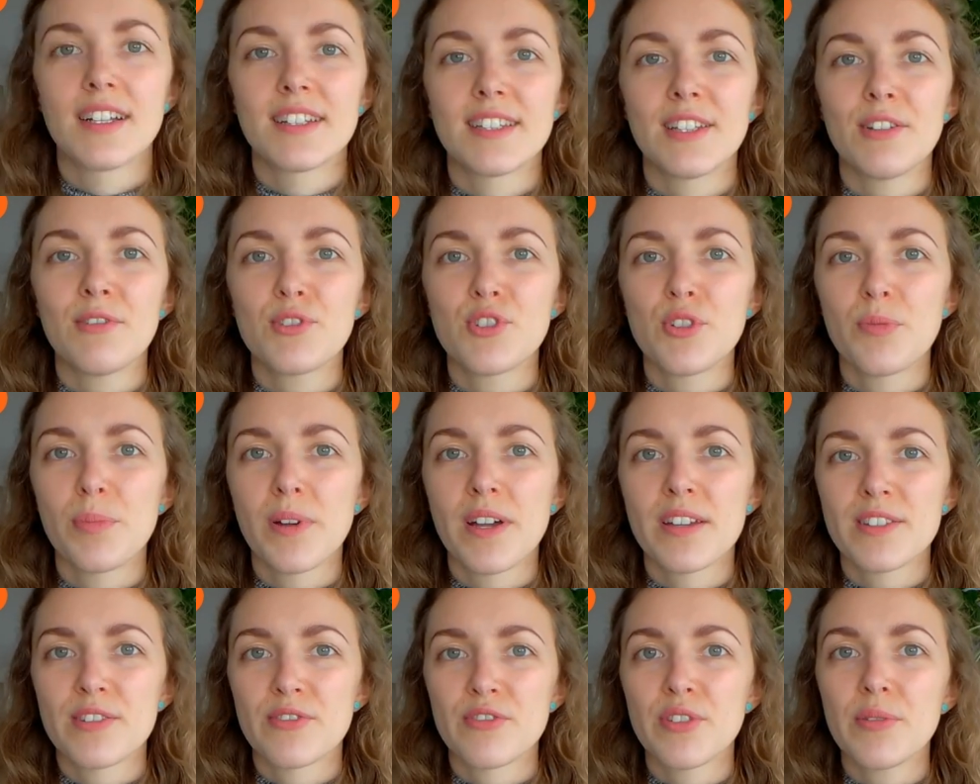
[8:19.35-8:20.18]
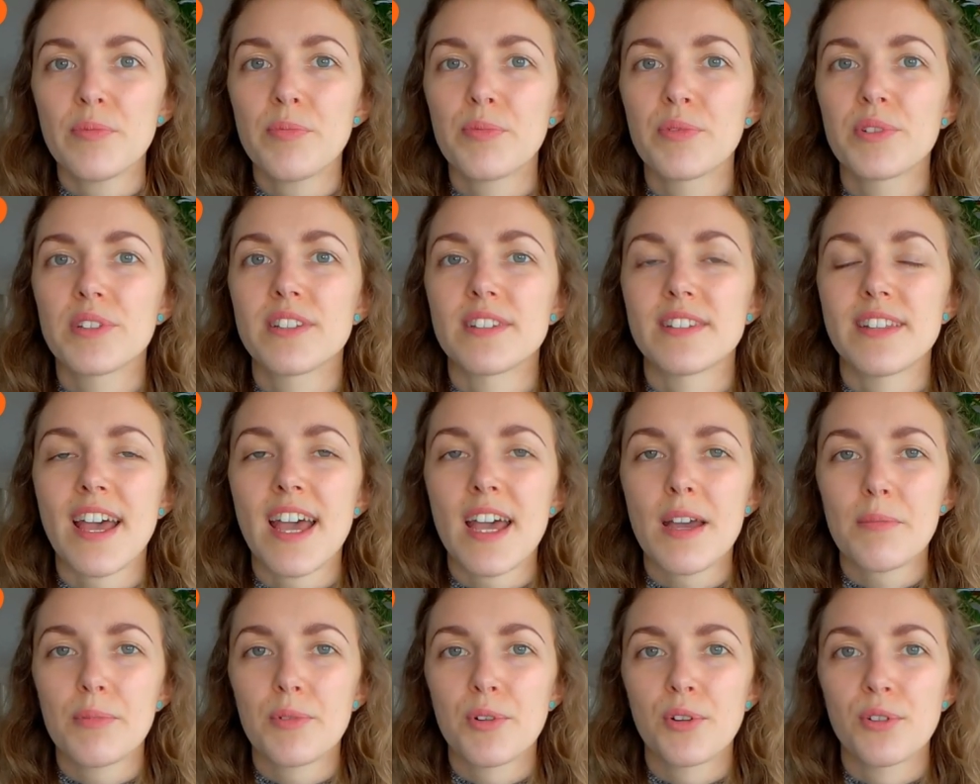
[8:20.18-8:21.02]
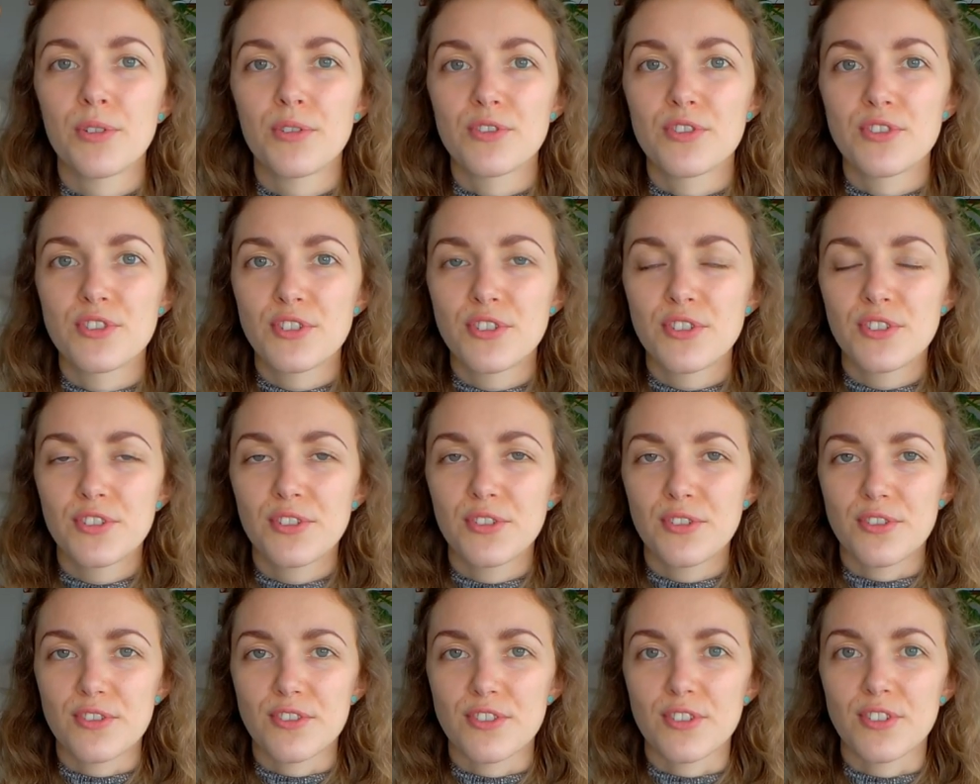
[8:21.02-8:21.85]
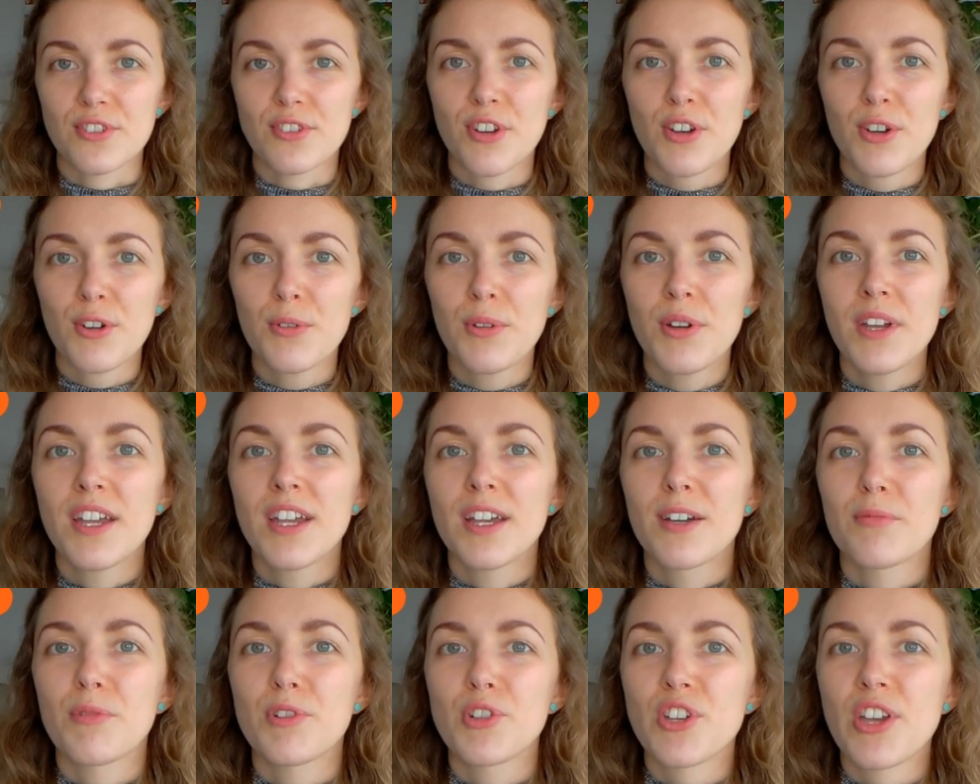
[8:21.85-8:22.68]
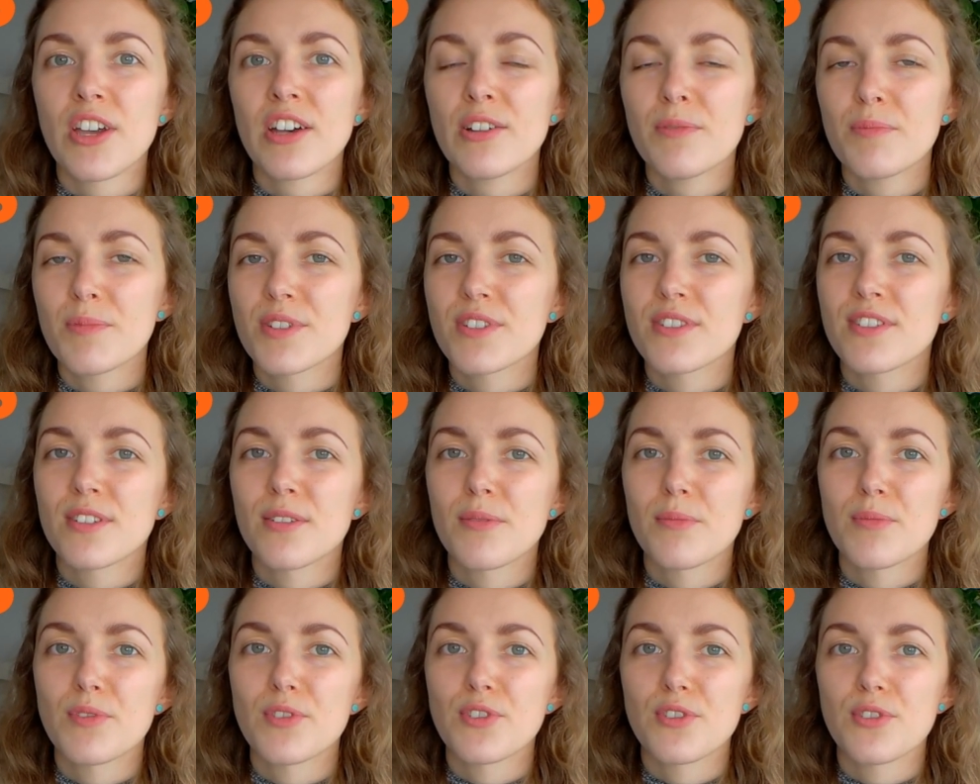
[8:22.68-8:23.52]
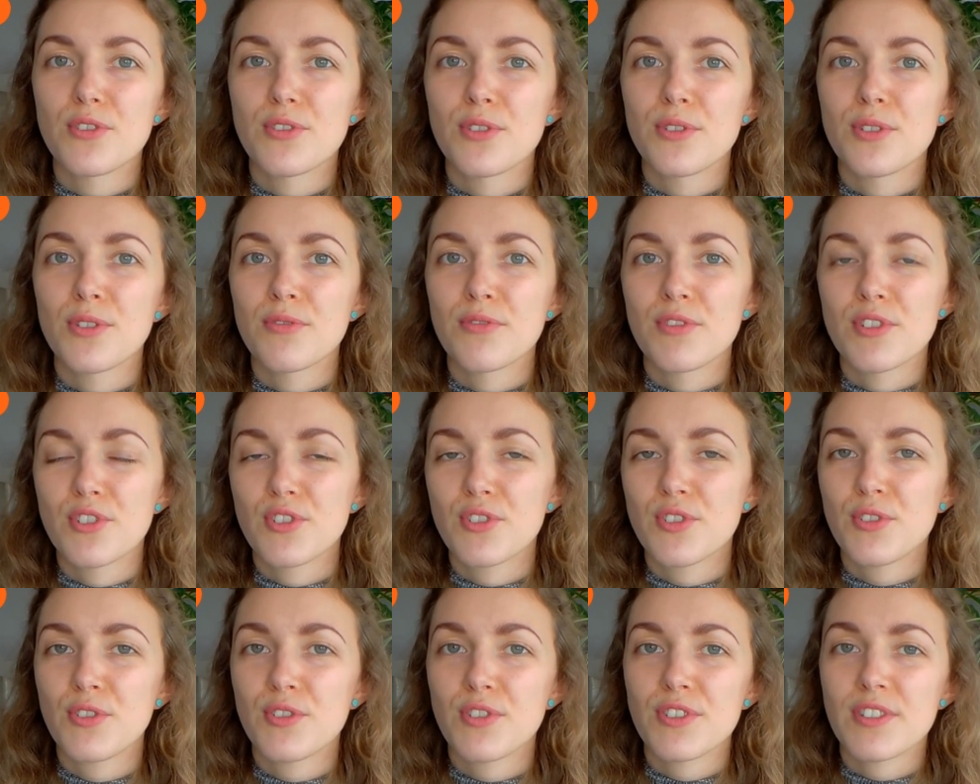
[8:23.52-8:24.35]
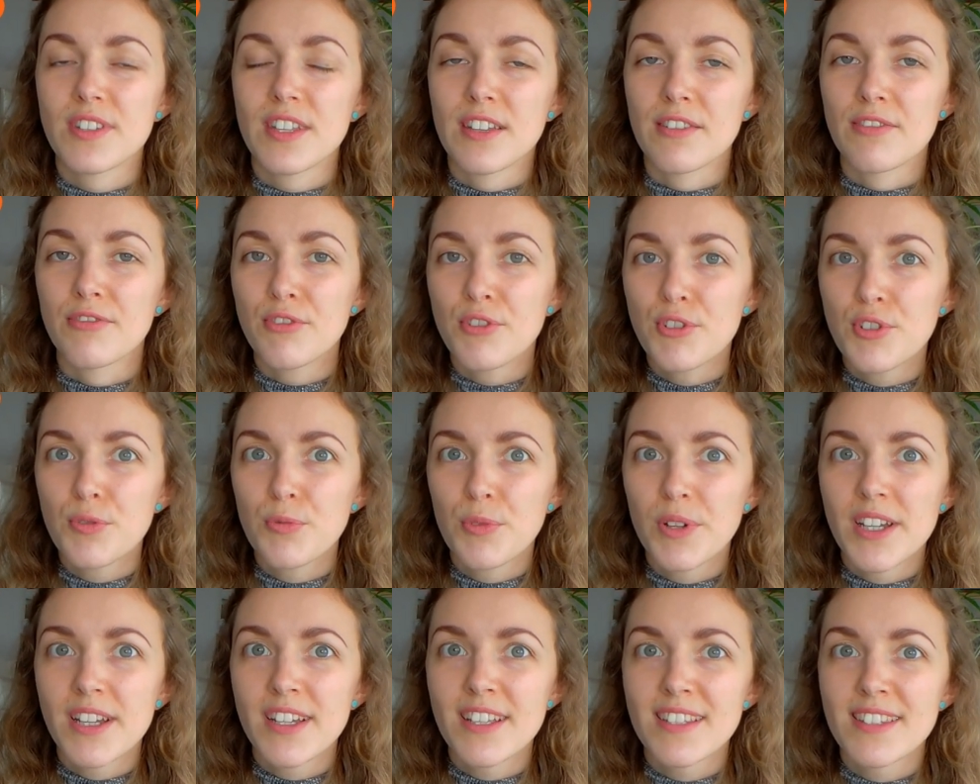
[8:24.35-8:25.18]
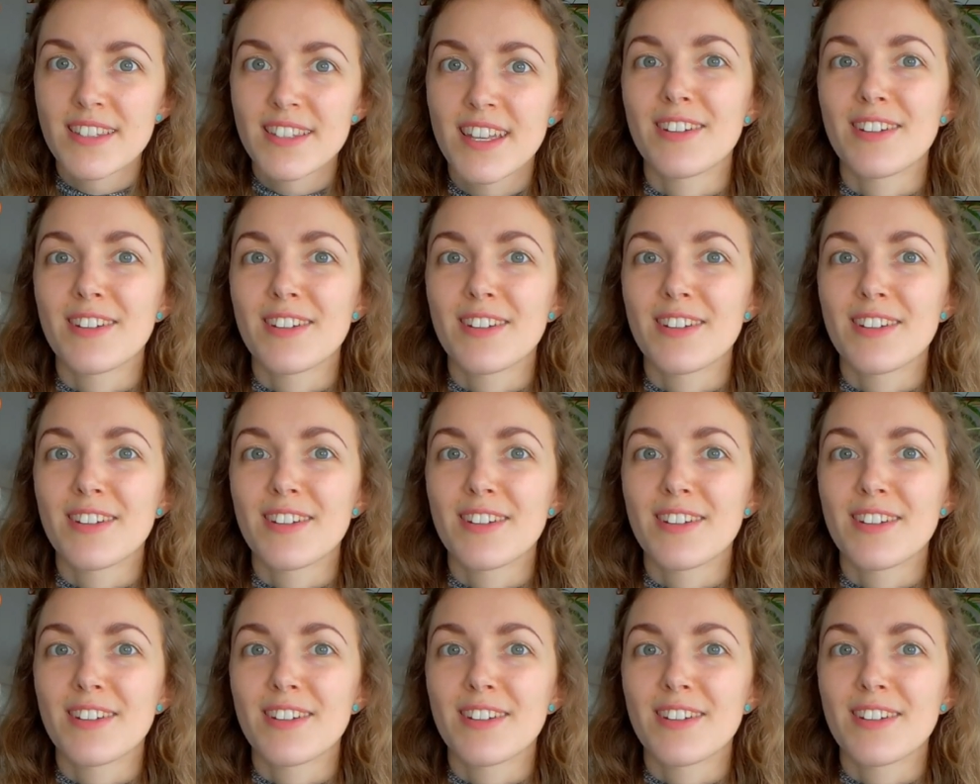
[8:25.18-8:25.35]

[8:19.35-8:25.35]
They also partner up with an app called Too Good To Go, which helps them to reduce their food waste.